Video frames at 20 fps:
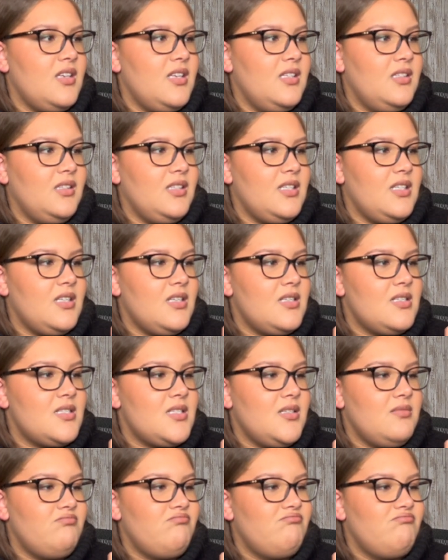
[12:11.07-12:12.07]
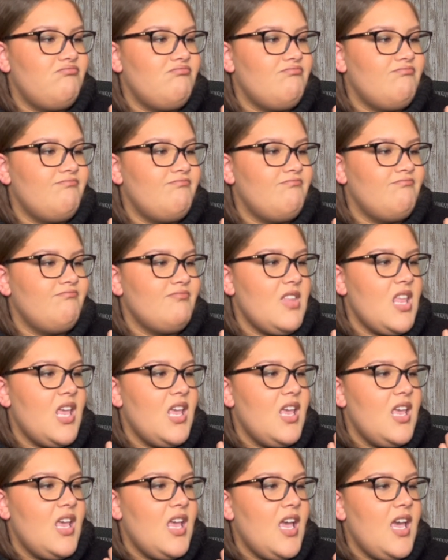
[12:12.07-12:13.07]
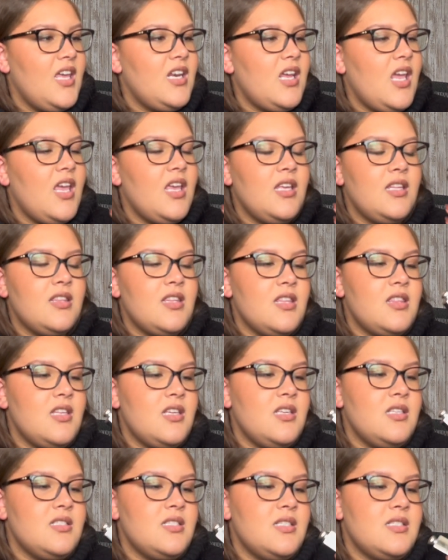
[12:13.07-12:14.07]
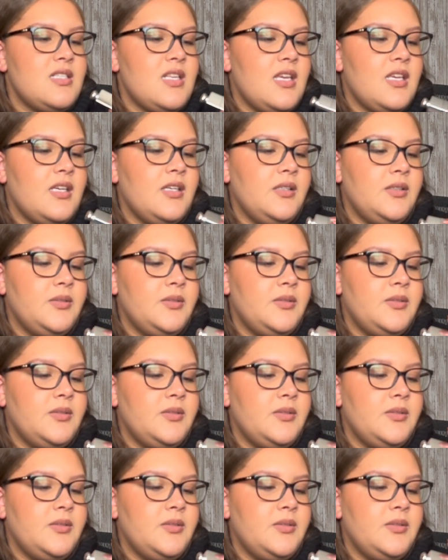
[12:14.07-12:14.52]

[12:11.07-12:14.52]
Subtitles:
it leaks. And the thing is like,